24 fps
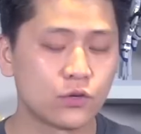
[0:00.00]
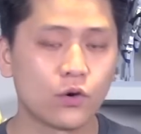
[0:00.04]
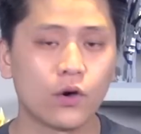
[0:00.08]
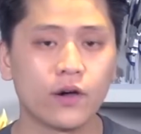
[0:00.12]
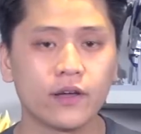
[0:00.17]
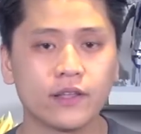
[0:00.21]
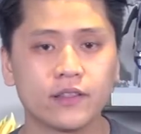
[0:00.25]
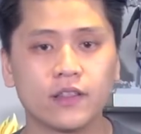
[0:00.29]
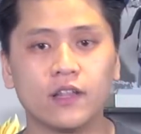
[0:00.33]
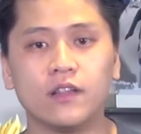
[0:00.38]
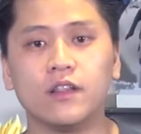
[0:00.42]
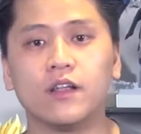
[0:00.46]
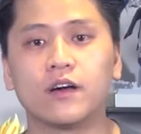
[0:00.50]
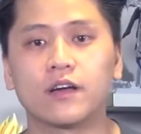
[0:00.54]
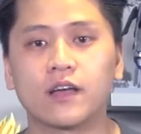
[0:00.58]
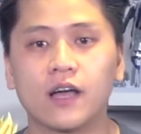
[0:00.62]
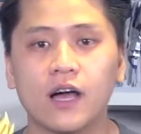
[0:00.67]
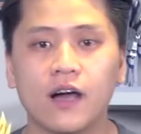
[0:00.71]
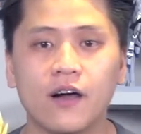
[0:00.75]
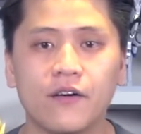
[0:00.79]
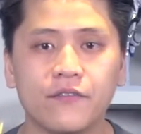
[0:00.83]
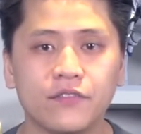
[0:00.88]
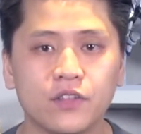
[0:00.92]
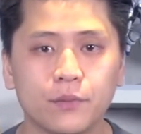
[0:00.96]
enjoy the
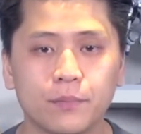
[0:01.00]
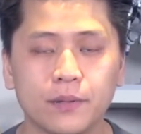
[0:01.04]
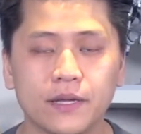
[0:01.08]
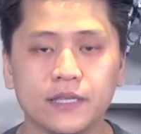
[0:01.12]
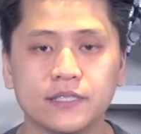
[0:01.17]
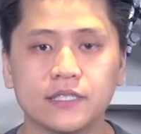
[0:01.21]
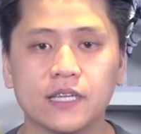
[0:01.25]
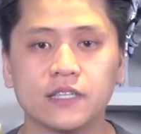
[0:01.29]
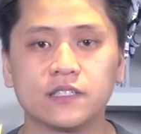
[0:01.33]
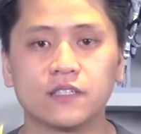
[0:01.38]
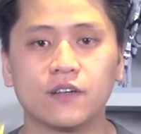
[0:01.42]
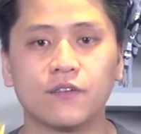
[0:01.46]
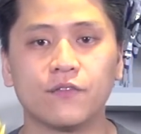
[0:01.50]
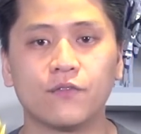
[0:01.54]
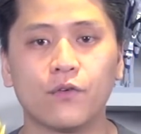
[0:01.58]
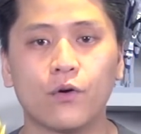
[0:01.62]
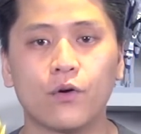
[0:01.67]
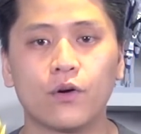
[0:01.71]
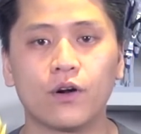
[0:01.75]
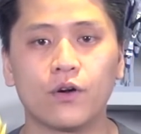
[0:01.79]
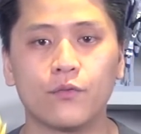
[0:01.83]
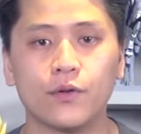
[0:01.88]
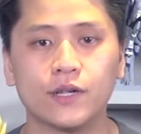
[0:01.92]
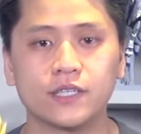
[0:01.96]
look of the PlayStation
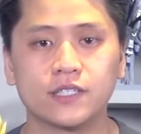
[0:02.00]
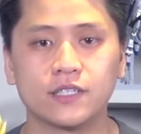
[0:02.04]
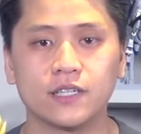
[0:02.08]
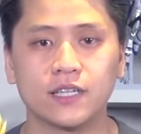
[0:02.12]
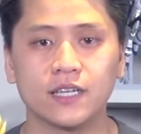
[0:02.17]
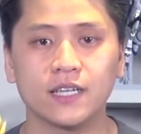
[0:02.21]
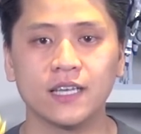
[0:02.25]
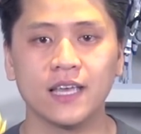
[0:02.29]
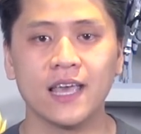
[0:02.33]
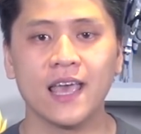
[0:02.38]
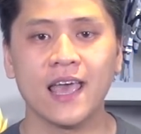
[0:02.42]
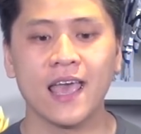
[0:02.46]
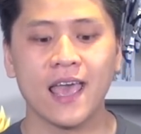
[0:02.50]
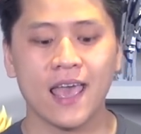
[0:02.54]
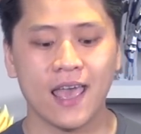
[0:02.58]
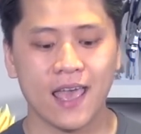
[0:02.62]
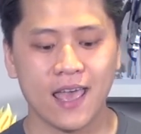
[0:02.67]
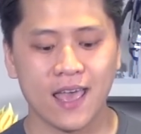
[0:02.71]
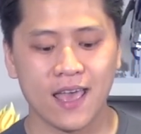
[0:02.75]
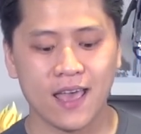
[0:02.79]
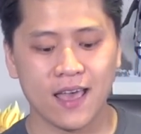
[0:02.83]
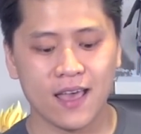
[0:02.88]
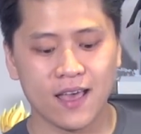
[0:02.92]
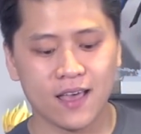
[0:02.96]
4 originally,
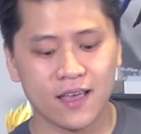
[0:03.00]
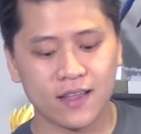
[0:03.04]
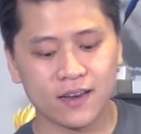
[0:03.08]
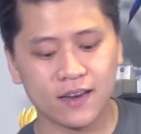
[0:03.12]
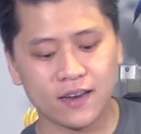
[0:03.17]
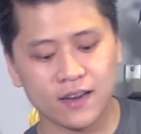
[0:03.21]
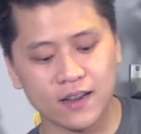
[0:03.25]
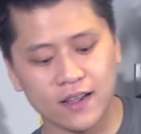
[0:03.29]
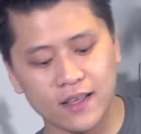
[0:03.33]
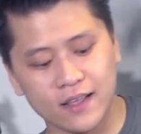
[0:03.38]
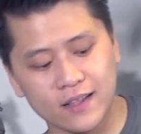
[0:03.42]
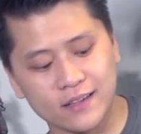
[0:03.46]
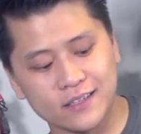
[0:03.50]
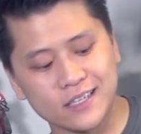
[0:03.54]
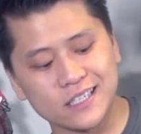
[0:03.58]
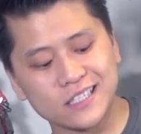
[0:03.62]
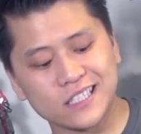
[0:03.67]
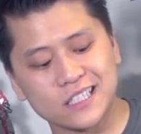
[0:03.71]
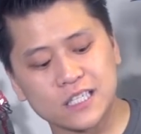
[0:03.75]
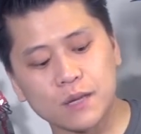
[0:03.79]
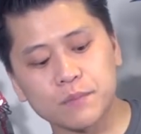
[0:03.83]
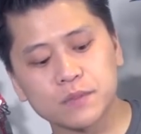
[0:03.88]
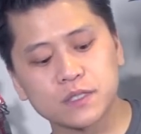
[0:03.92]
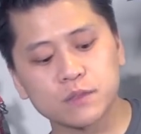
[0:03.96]
and
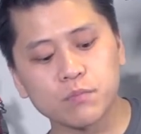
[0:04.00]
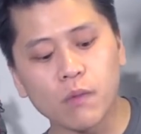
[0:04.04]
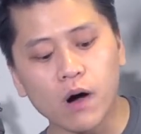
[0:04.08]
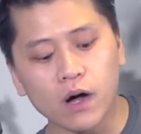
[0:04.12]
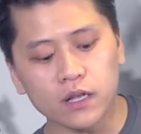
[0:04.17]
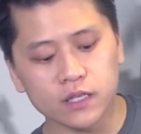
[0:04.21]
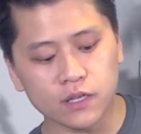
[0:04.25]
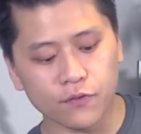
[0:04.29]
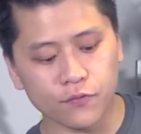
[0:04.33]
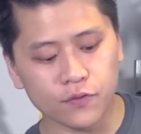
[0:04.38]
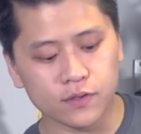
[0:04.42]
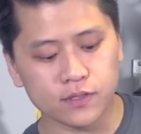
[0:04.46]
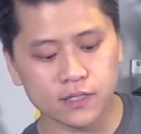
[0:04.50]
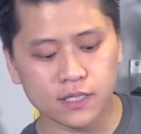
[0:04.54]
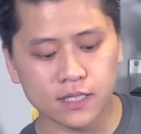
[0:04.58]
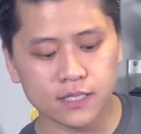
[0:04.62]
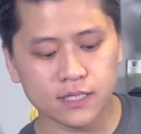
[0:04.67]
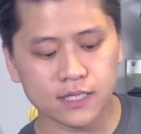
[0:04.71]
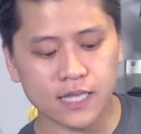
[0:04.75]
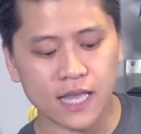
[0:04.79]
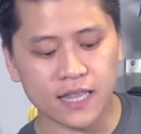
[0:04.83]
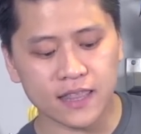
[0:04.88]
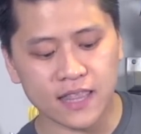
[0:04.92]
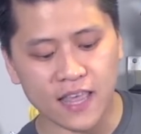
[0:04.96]
just some small
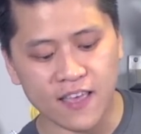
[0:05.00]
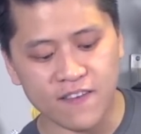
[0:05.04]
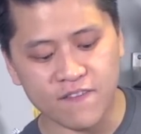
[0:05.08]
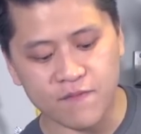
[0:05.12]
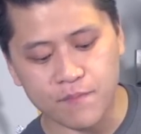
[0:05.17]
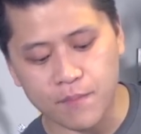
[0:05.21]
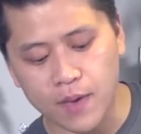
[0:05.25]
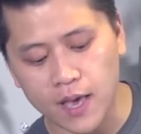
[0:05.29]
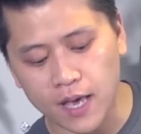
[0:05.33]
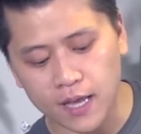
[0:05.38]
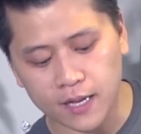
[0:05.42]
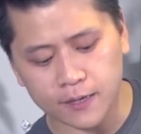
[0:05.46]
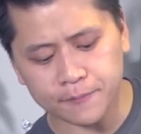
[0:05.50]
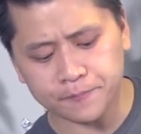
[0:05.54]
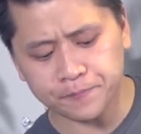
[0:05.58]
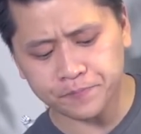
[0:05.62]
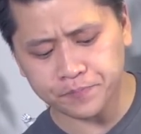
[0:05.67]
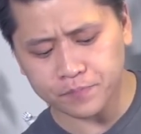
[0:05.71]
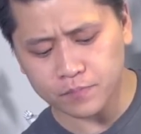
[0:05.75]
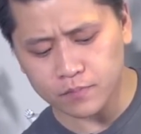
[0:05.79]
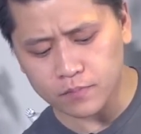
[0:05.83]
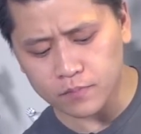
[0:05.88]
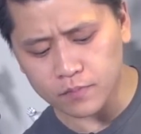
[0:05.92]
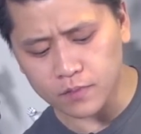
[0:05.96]
differences that they've made.
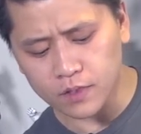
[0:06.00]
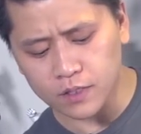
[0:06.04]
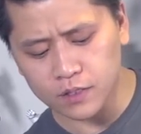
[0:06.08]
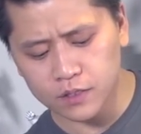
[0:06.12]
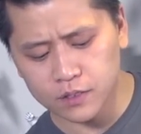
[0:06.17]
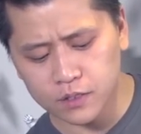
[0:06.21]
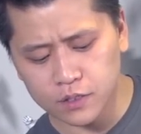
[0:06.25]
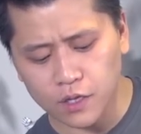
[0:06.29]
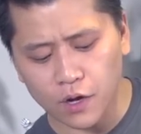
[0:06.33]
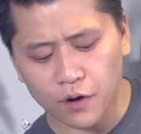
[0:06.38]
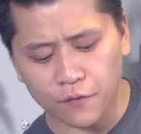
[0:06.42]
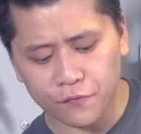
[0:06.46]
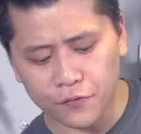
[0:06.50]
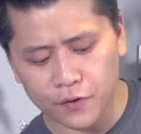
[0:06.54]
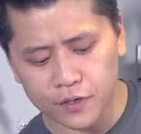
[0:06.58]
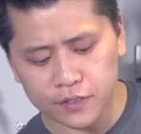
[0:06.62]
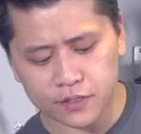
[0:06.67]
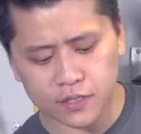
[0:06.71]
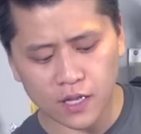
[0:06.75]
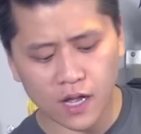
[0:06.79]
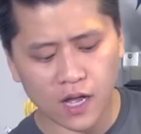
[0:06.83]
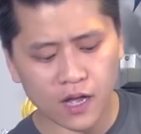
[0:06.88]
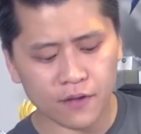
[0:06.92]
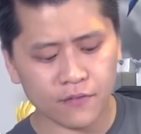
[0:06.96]
So
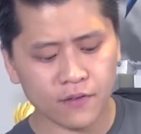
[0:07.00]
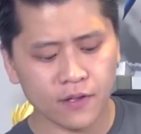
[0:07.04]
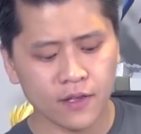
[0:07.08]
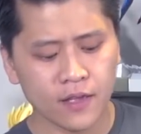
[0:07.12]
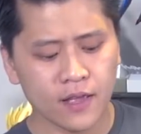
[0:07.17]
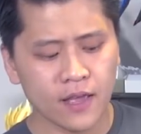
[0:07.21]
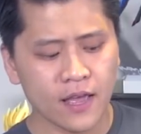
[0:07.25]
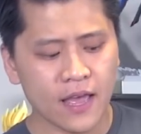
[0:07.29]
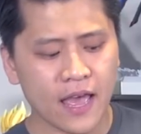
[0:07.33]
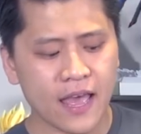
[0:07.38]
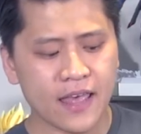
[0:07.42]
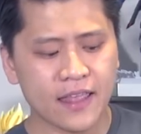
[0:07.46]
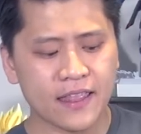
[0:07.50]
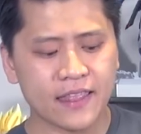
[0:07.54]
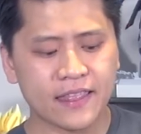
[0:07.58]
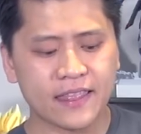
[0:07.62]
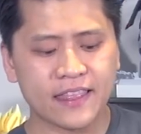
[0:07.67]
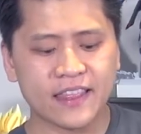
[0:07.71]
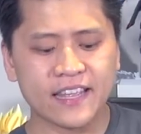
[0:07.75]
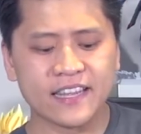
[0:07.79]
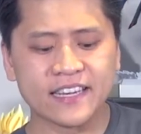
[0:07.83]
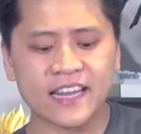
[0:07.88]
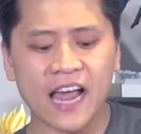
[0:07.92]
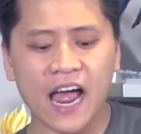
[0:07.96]
first off,
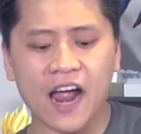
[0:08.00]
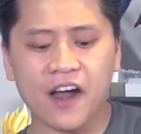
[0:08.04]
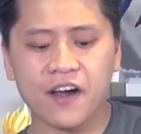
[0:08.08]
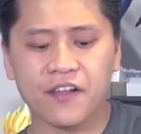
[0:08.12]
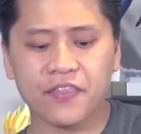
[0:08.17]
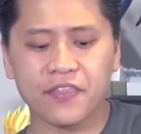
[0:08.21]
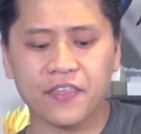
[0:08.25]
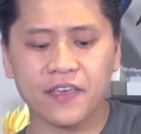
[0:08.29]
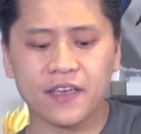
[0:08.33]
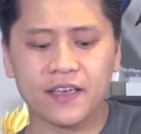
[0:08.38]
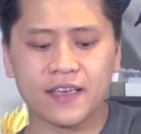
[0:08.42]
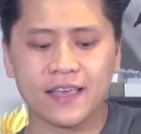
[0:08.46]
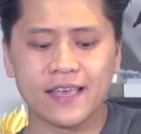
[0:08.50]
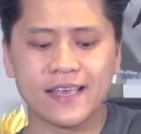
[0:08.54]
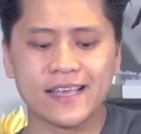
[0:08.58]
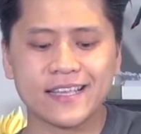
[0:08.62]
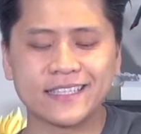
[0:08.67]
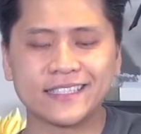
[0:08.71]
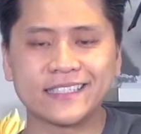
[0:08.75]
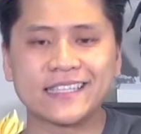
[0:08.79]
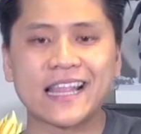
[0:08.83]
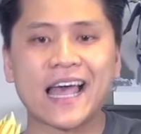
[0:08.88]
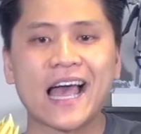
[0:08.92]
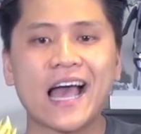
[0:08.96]
the entire thing
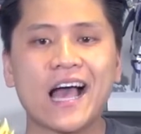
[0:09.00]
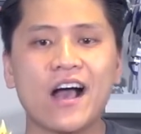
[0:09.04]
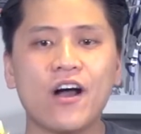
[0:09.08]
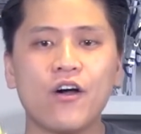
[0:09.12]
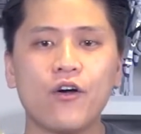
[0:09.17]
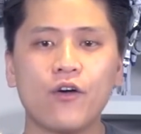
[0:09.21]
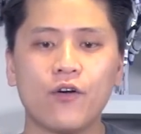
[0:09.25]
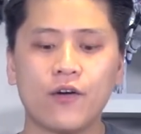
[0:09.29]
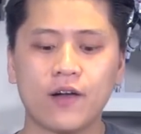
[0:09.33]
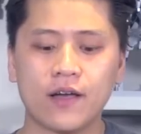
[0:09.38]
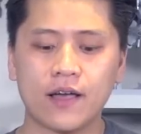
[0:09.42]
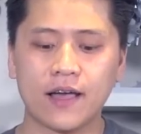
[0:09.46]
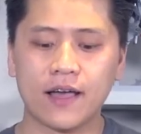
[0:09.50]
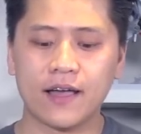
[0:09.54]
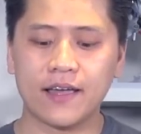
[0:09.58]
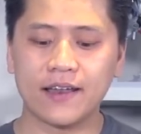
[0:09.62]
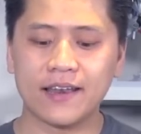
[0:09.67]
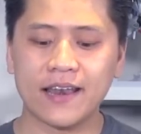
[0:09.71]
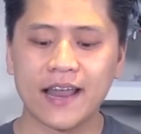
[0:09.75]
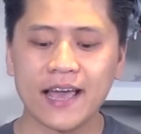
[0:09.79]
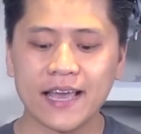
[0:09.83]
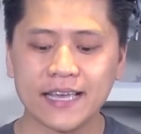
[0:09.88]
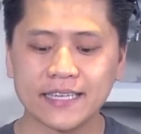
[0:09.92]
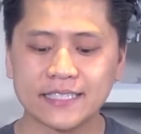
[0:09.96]
is now
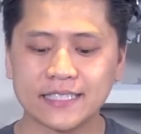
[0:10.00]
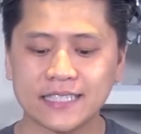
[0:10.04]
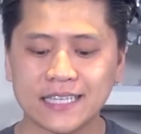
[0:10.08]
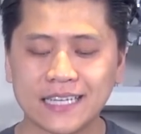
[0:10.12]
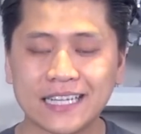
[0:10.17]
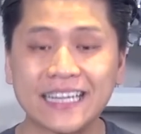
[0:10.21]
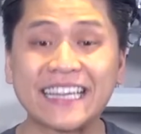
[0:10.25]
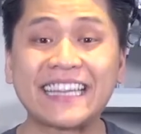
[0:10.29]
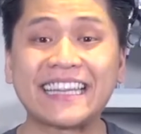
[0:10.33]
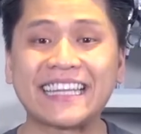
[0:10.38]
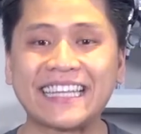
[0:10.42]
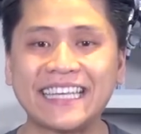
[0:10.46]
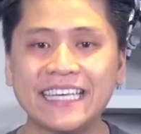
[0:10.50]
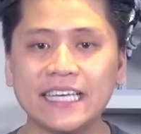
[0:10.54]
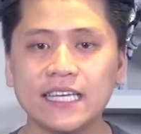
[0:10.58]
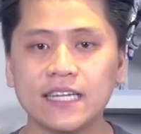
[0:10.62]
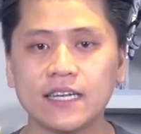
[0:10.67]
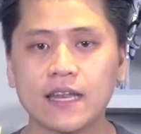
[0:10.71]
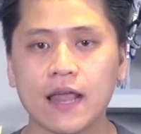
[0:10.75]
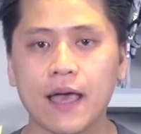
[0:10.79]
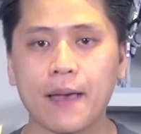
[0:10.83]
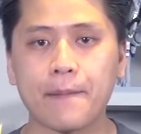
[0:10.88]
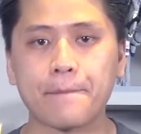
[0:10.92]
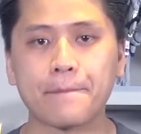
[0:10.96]
a nice,
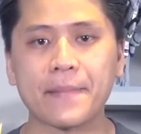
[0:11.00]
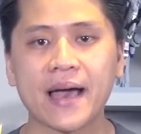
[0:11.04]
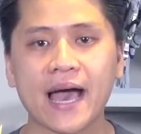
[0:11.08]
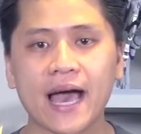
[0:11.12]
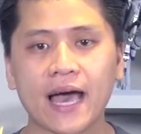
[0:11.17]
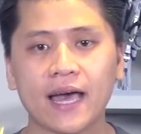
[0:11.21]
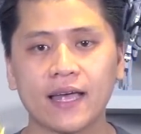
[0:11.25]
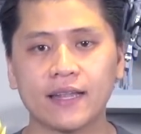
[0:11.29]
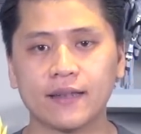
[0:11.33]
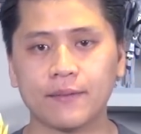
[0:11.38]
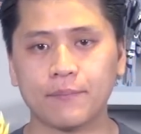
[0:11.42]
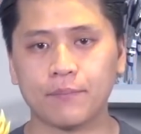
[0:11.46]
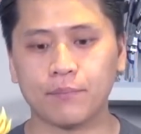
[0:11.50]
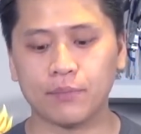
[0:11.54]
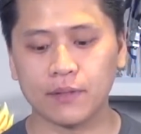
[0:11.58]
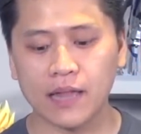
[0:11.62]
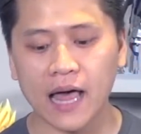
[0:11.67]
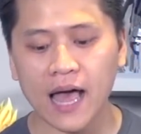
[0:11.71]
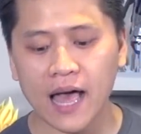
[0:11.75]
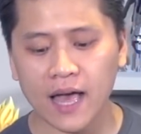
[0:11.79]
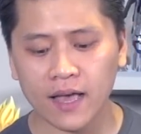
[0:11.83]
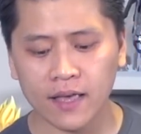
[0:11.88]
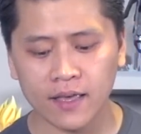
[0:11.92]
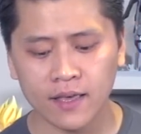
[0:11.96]
clean, matte
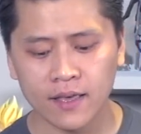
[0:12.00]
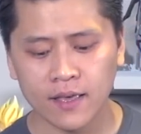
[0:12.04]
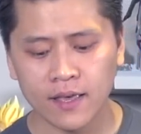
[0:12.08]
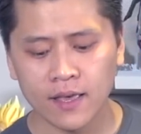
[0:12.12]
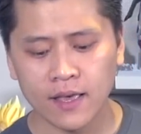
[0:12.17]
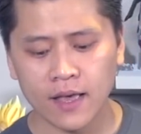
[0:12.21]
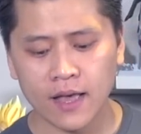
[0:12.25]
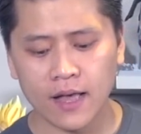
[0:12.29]
black.